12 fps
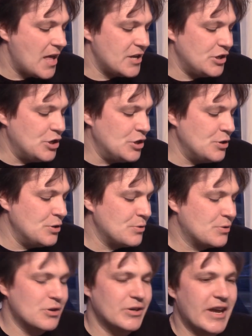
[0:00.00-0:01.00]
You
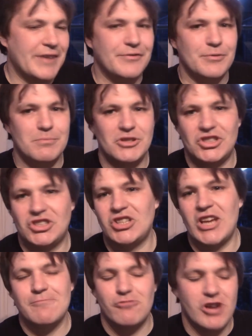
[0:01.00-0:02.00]
could have them as
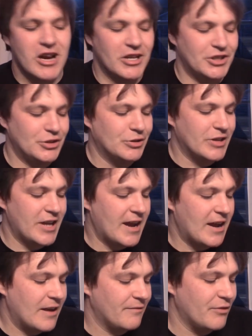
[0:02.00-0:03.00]
samurais, you could
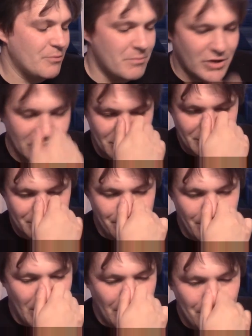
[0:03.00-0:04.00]
have them as
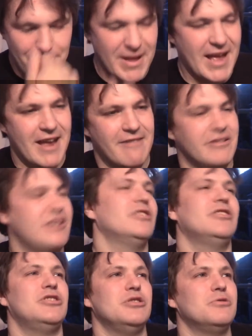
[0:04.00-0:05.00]

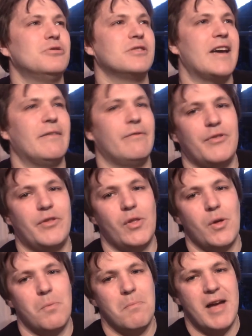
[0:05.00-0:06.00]
barbarians, you could have
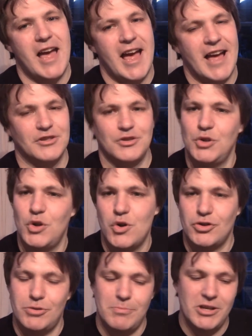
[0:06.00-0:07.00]
them as
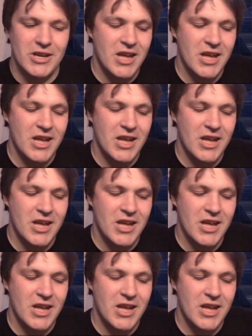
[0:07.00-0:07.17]
Norsemen,